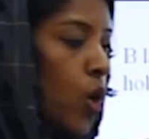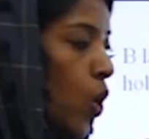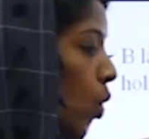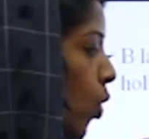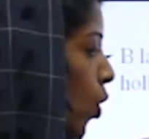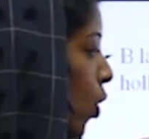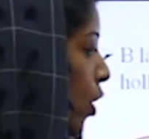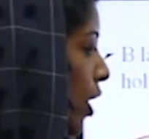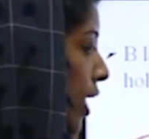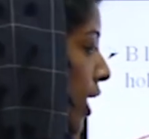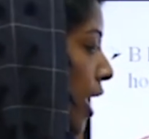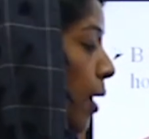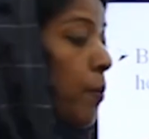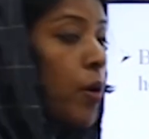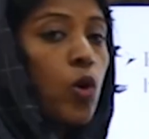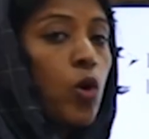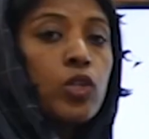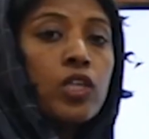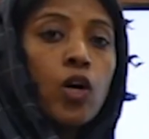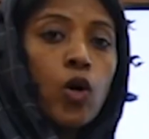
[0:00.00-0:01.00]
or
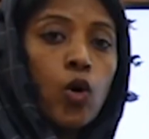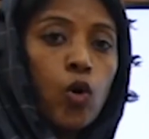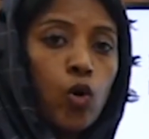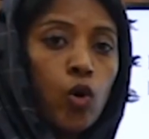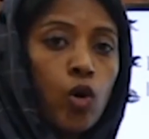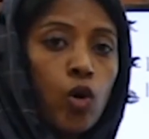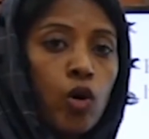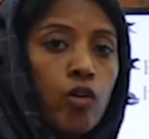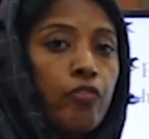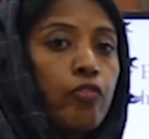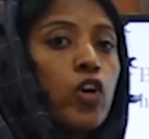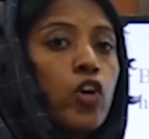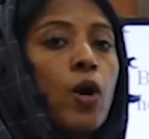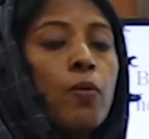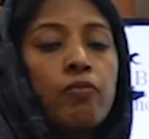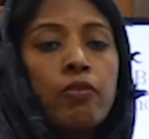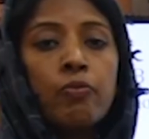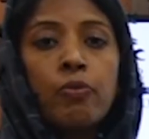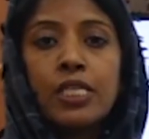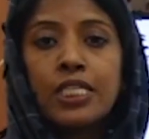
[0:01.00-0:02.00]
above the hollow formed
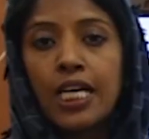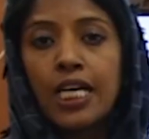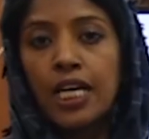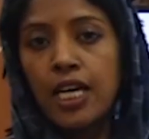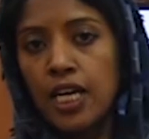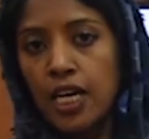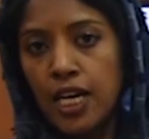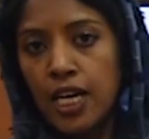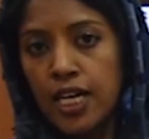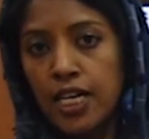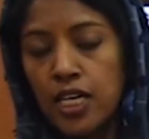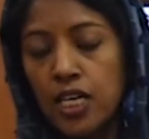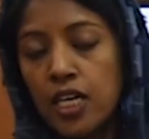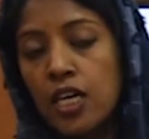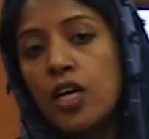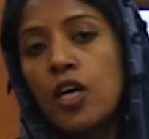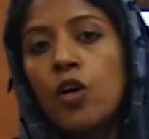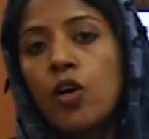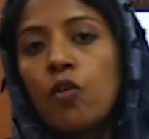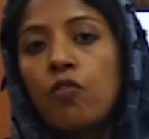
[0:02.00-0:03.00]
from the second layer,
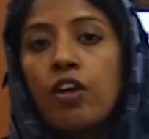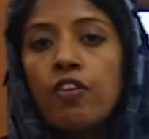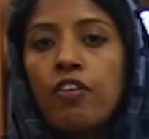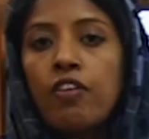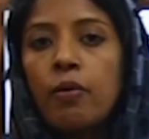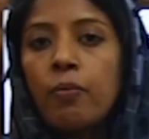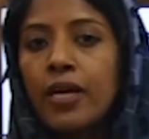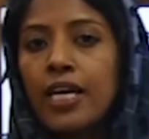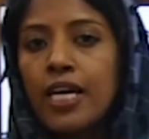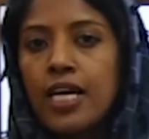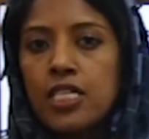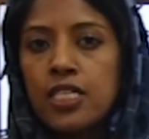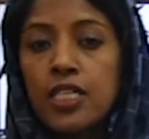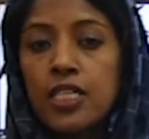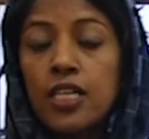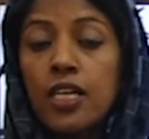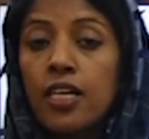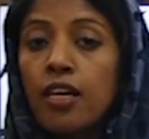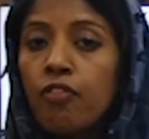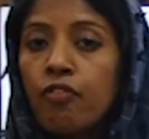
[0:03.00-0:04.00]
we will be
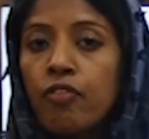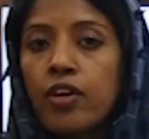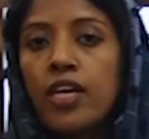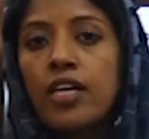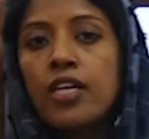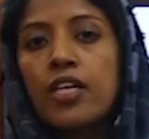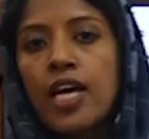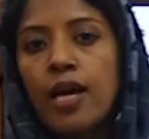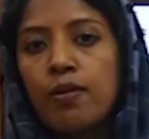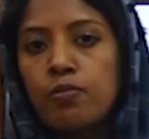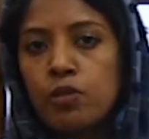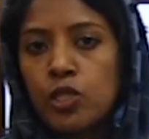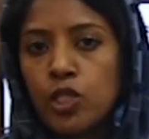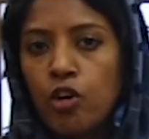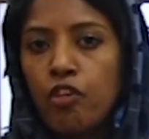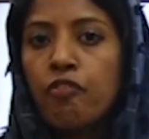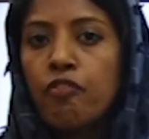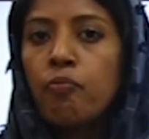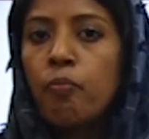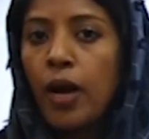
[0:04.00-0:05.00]
getting different types
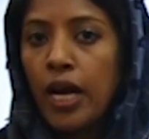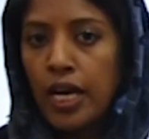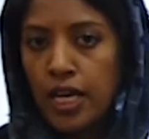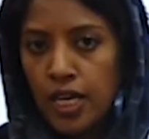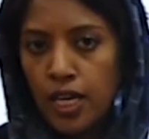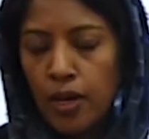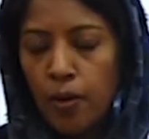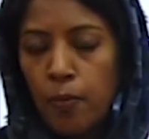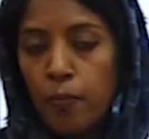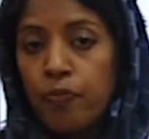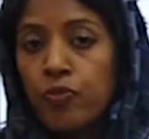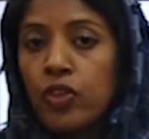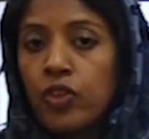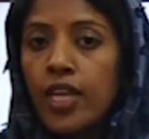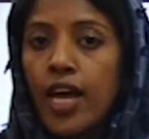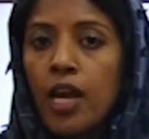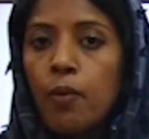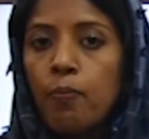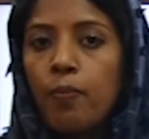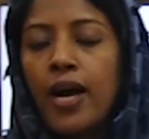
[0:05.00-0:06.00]
of packing.
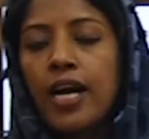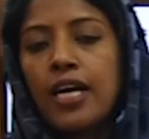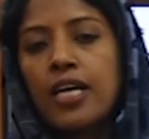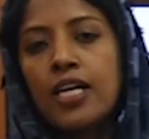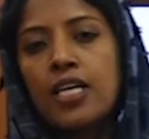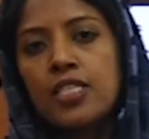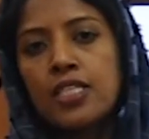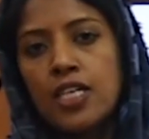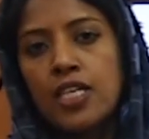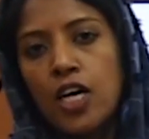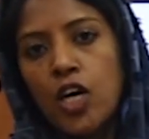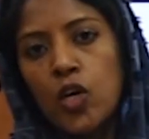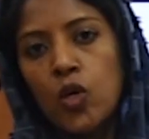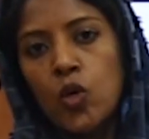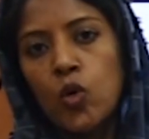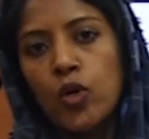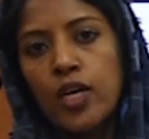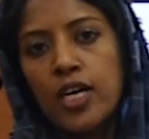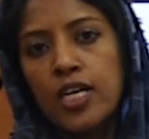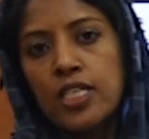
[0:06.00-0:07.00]
That packings are
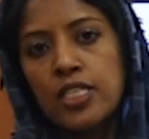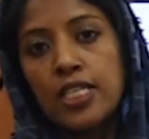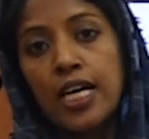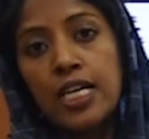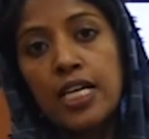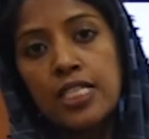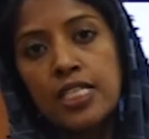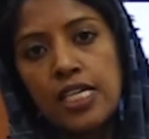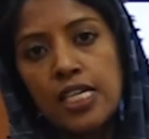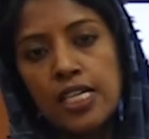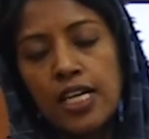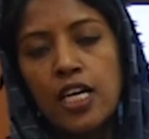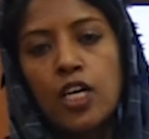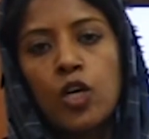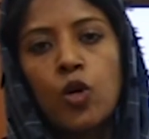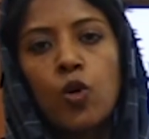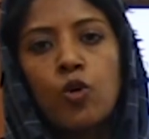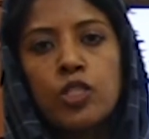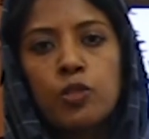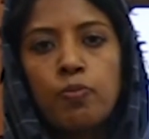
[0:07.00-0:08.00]
known as hexagonal
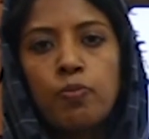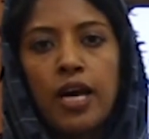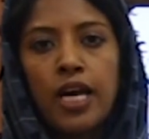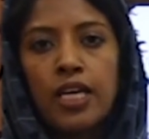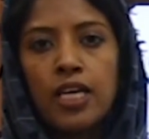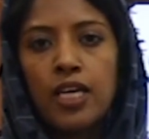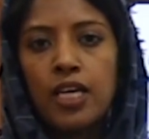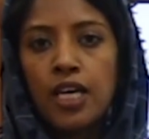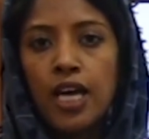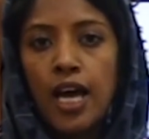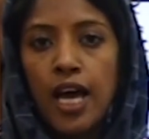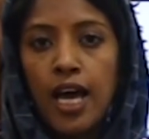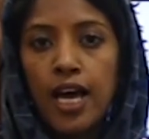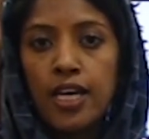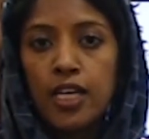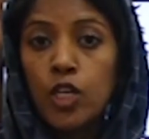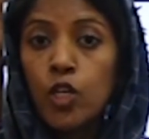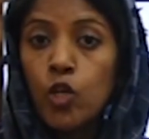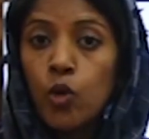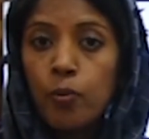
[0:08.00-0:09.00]
close packing
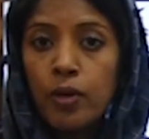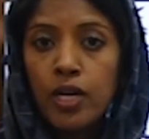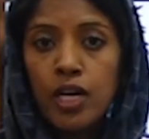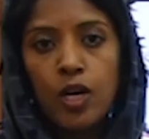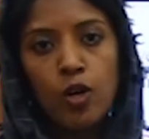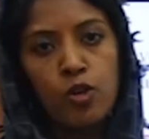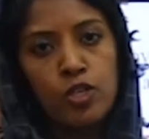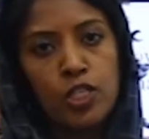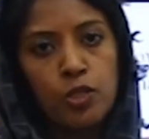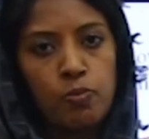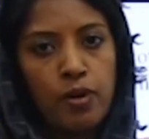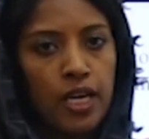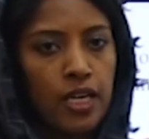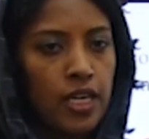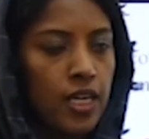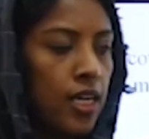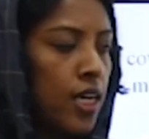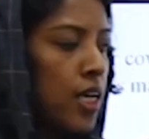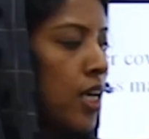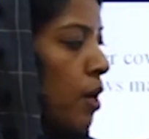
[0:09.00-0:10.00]
and cubic close
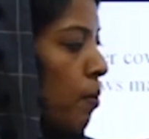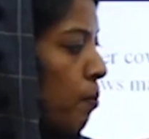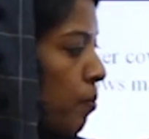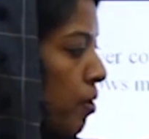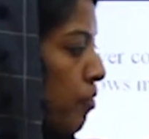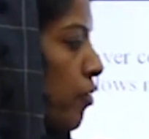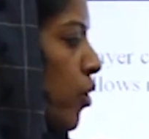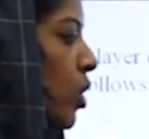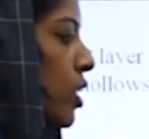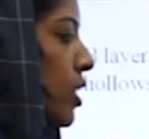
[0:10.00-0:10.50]
packing. Before